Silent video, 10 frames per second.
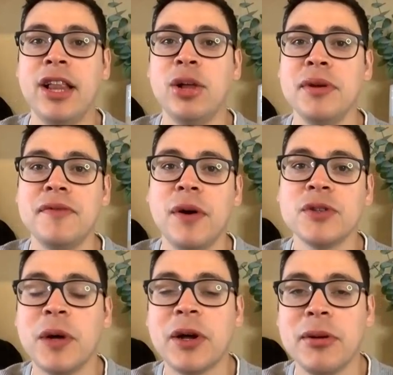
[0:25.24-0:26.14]
Hello, me
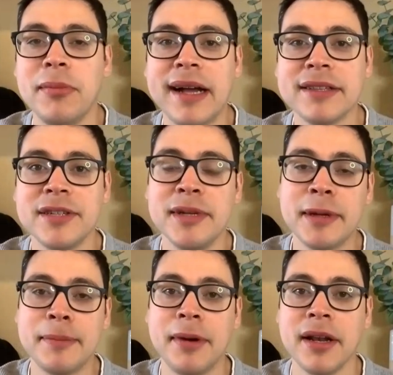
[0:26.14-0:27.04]
folks. Welcome back to the
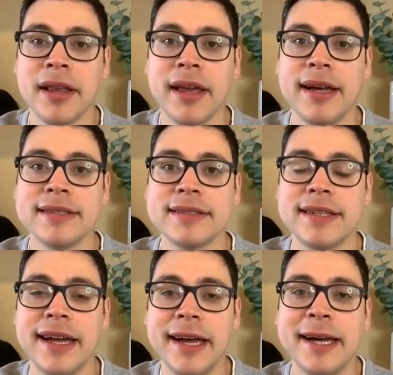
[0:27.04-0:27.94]
MeatsPad podcast.
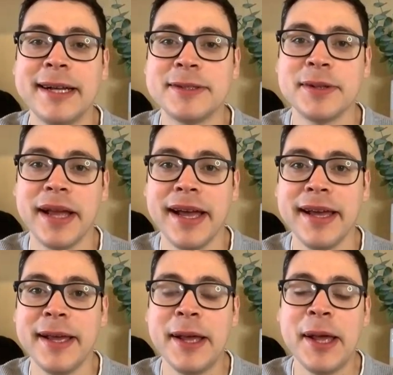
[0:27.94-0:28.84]
Uh,
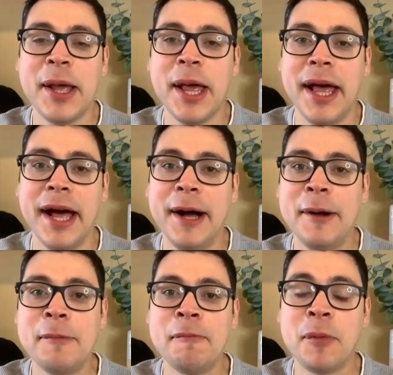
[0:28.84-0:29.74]
today,
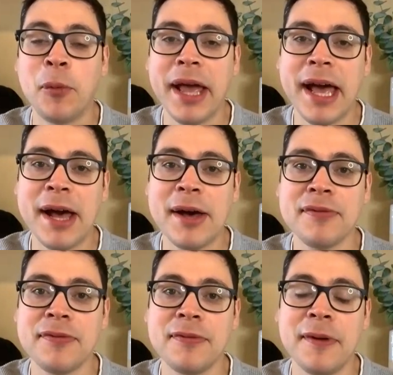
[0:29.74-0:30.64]
um, we have
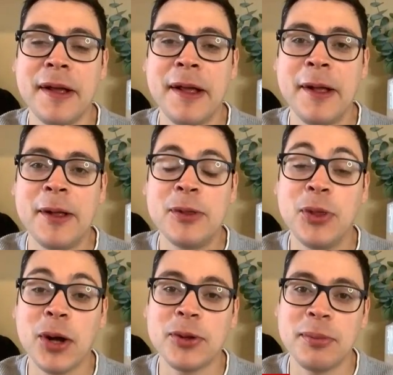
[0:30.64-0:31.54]

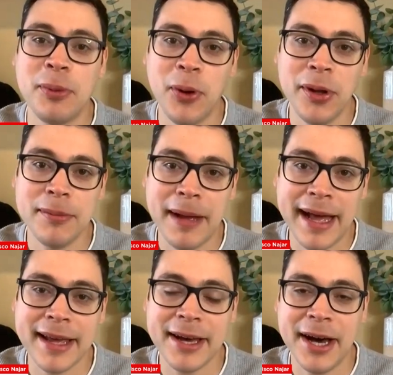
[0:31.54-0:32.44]
Dr. Boyle
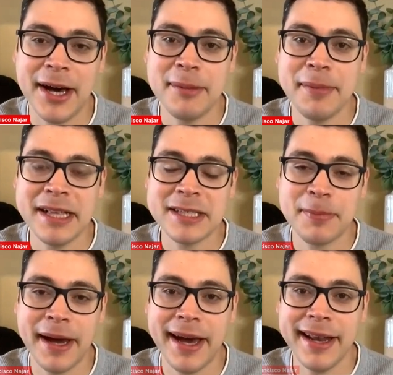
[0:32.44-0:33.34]
back on
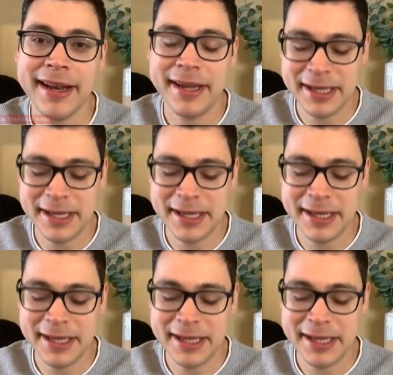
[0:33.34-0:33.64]
MeatsPad.